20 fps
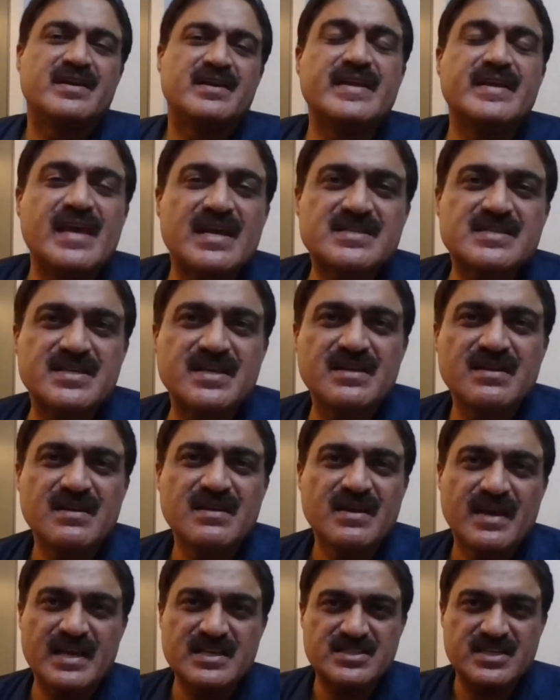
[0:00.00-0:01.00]

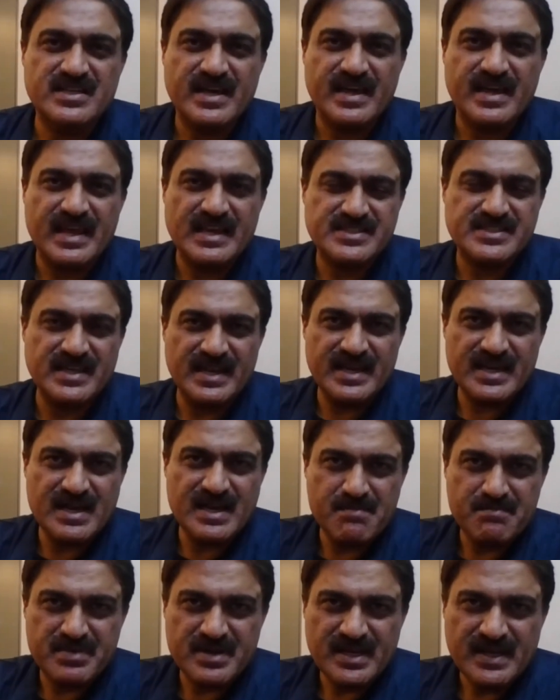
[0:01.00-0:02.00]
DXN is a direct selling
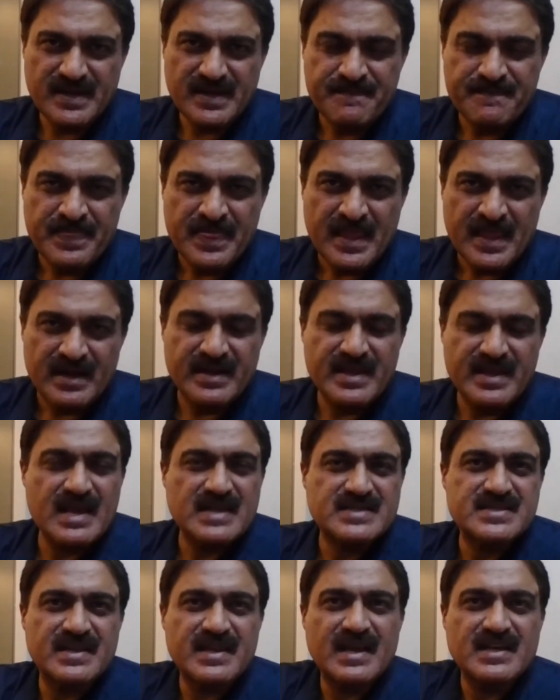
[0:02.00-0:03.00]
company.
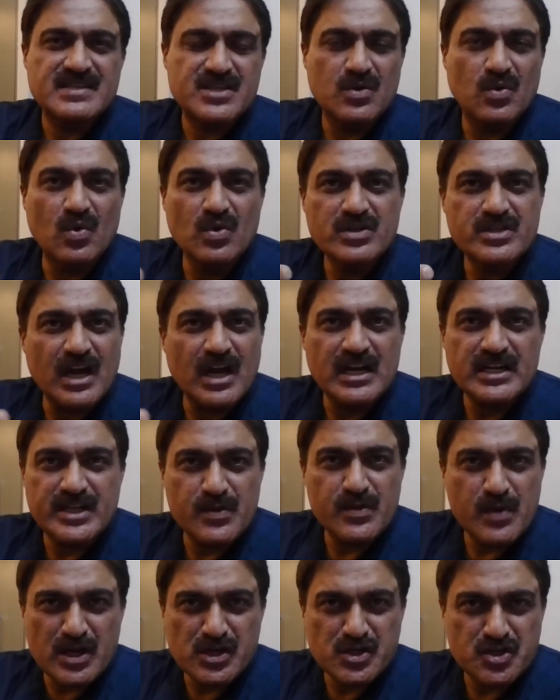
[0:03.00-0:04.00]
DXN has their own
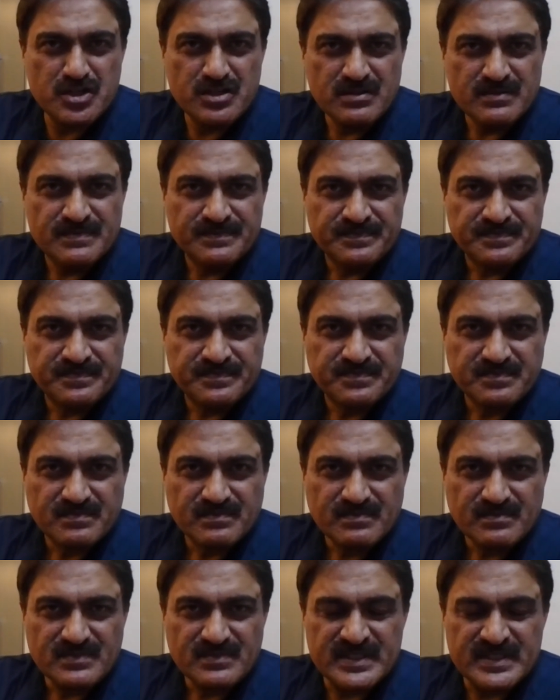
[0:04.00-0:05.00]
cultivation.
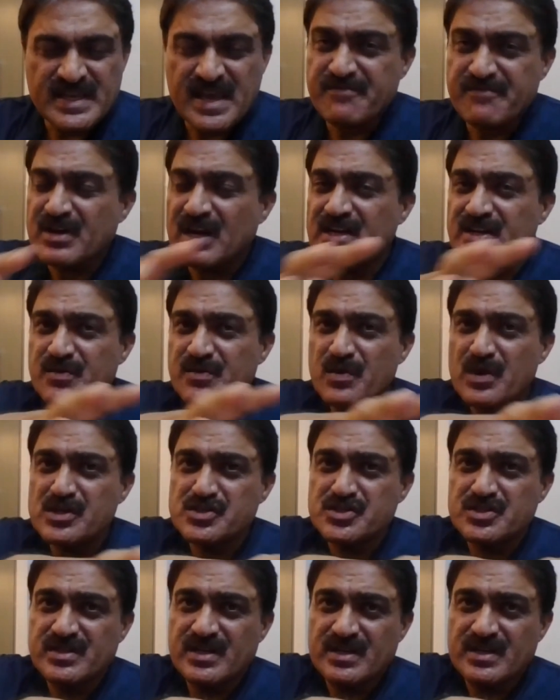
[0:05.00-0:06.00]
They have
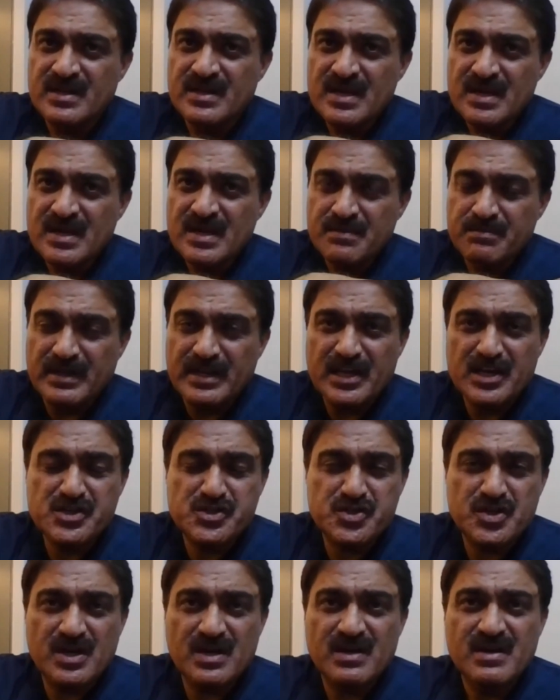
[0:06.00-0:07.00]
cultivation in
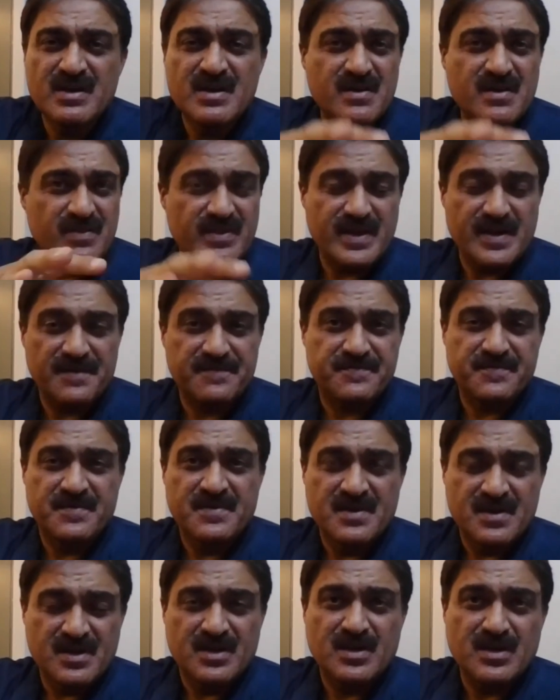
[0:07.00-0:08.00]
Malaysia. They have
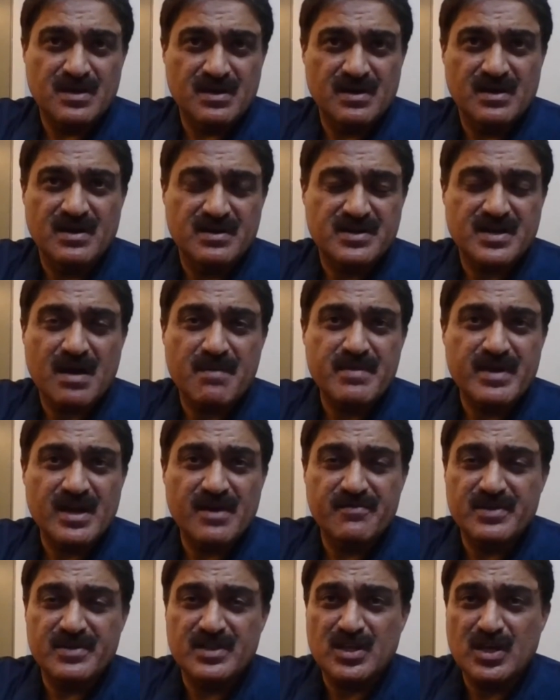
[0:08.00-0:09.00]
coming
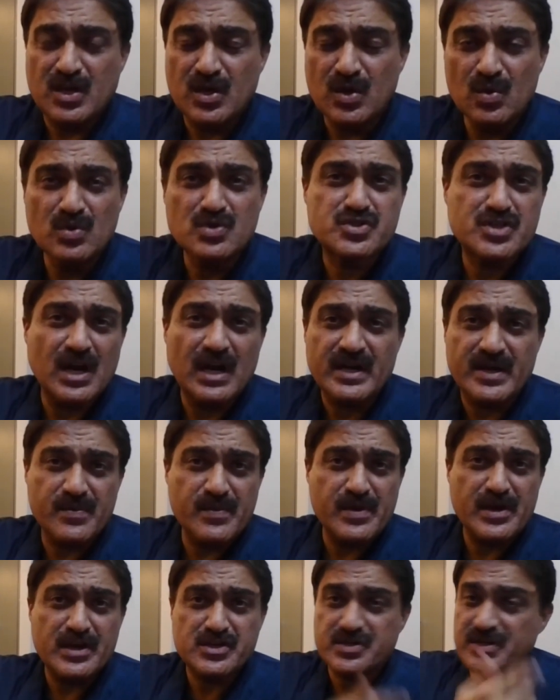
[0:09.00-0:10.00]
up with huge
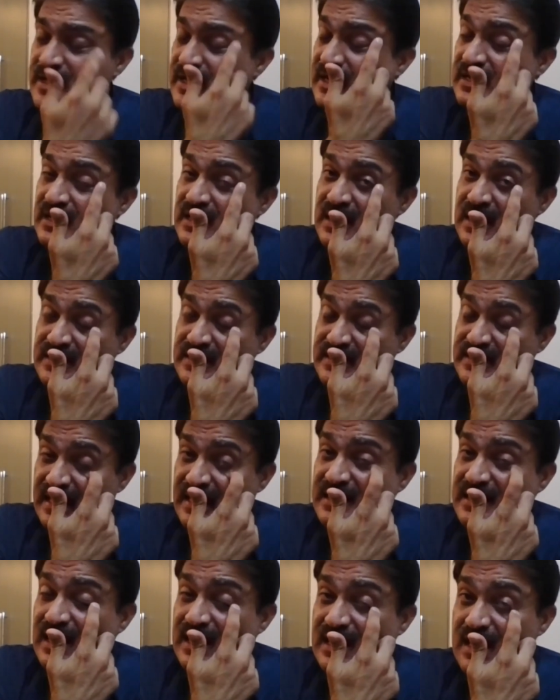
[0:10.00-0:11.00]
cultivation in
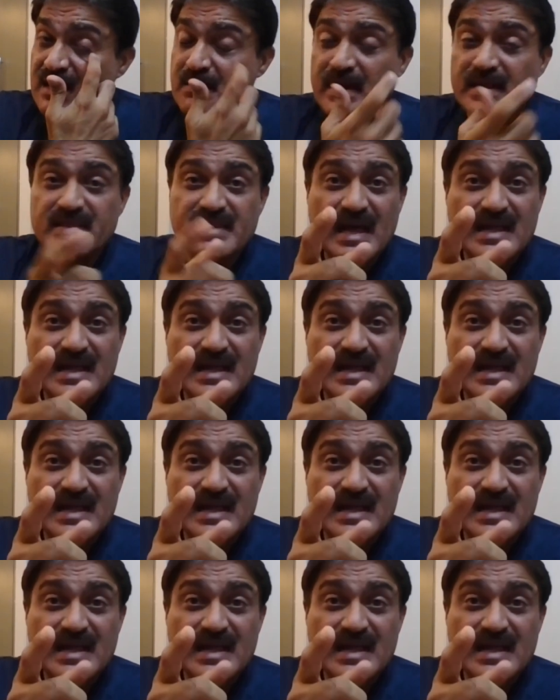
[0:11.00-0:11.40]
Telangana,